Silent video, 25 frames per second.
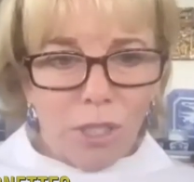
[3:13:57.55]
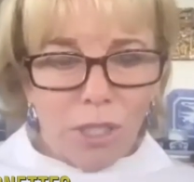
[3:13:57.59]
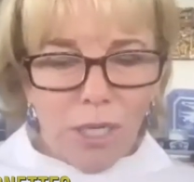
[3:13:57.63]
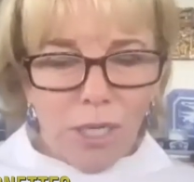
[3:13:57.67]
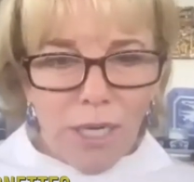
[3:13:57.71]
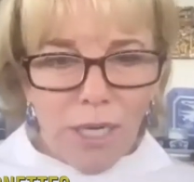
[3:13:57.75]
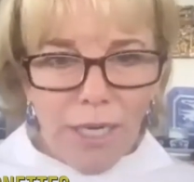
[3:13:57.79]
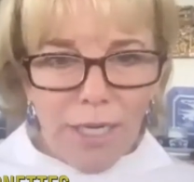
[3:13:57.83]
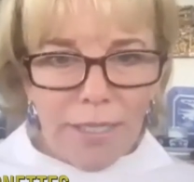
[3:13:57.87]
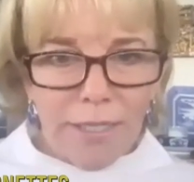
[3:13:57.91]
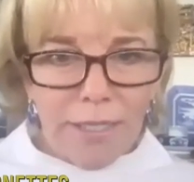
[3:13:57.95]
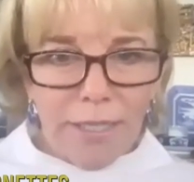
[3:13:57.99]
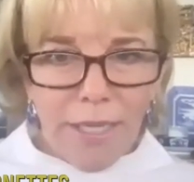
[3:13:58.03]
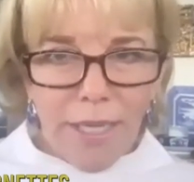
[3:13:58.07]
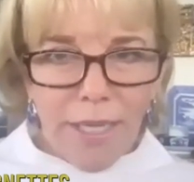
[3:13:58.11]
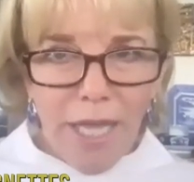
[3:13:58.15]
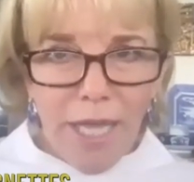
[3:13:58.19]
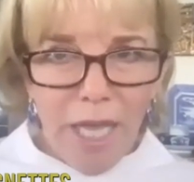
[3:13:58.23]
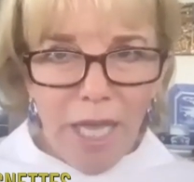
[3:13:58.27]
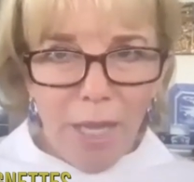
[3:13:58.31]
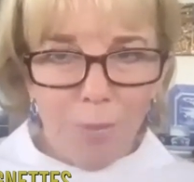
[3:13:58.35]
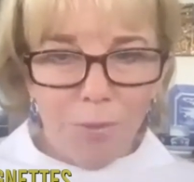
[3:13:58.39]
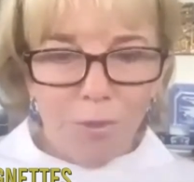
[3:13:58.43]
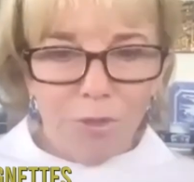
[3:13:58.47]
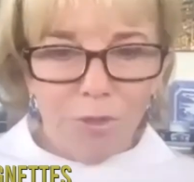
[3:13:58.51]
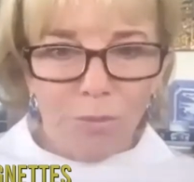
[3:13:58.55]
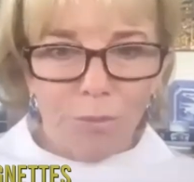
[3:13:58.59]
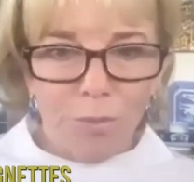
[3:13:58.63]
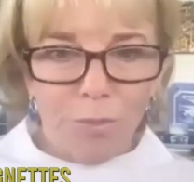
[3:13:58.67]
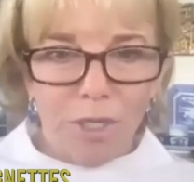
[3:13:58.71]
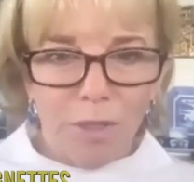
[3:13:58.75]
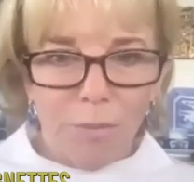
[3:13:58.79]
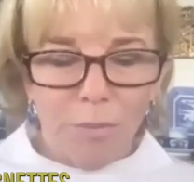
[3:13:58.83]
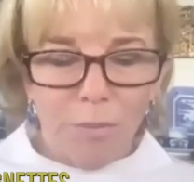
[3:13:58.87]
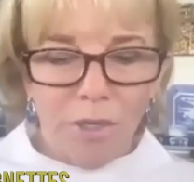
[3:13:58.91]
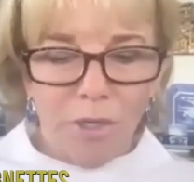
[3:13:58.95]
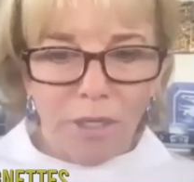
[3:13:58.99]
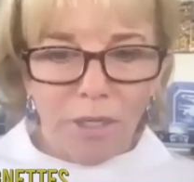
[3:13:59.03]
I happen to have
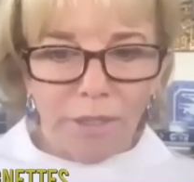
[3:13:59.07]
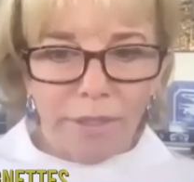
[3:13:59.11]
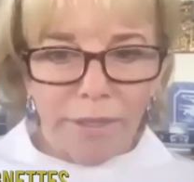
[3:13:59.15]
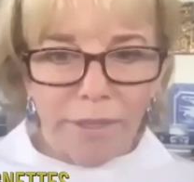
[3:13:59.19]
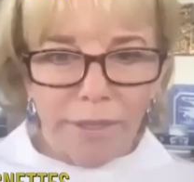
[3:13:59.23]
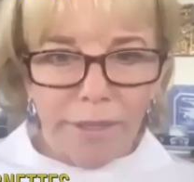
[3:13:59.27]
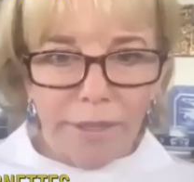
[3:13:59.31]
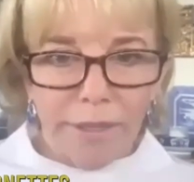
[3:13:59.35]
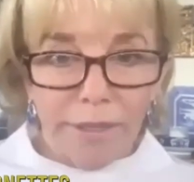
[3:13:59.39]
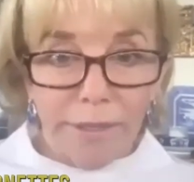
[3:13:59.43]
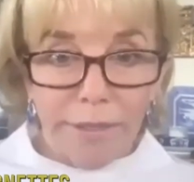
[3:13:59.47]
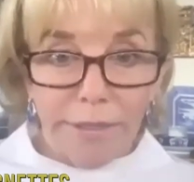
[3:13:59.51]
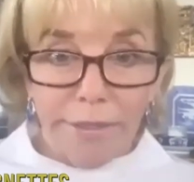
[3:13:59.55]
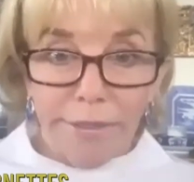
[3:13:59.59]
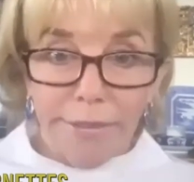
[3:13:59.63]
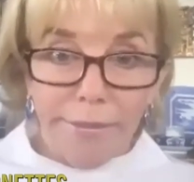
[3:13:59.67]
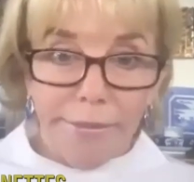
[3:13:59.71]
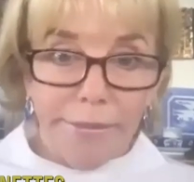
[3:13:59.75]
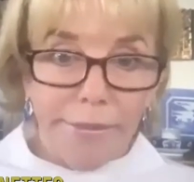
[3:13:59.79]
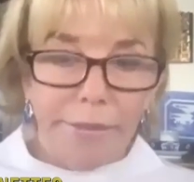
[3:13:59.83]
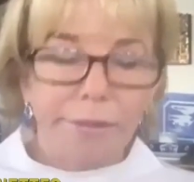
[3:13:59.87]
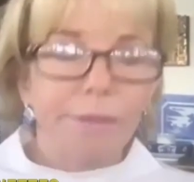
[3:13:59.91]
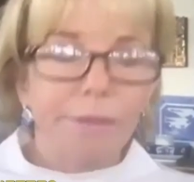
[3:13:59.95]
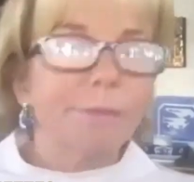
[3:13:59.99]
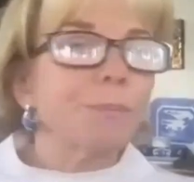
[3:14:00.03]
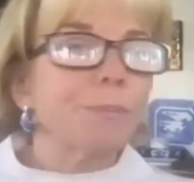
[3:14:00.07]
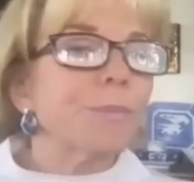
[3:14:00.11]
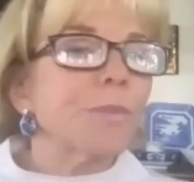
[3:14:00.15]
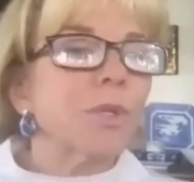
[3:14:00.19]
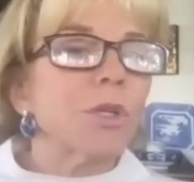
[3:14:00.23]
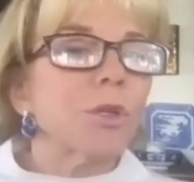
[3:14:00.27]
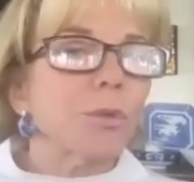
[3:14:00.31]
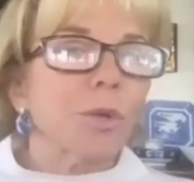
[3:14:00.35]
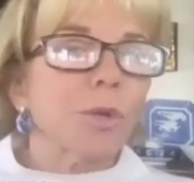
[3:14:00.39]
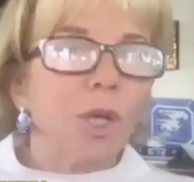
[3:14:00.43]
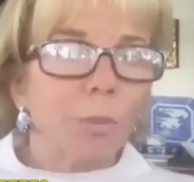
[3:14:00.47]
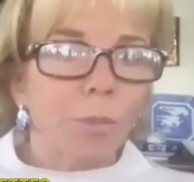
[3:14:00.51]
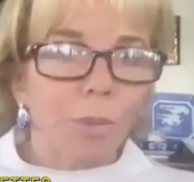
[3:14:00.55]
been
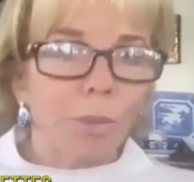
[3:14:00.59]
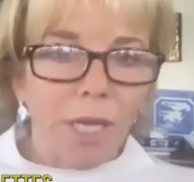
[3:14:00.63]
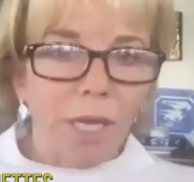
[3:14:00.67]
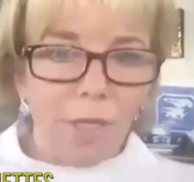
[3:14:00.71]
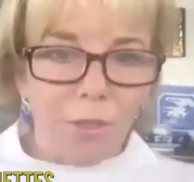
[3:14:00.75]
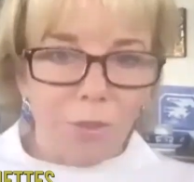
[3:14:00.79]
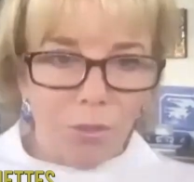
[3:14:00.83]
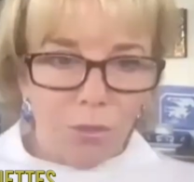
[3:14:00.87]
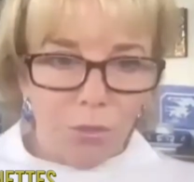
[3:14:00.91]
doing a play in New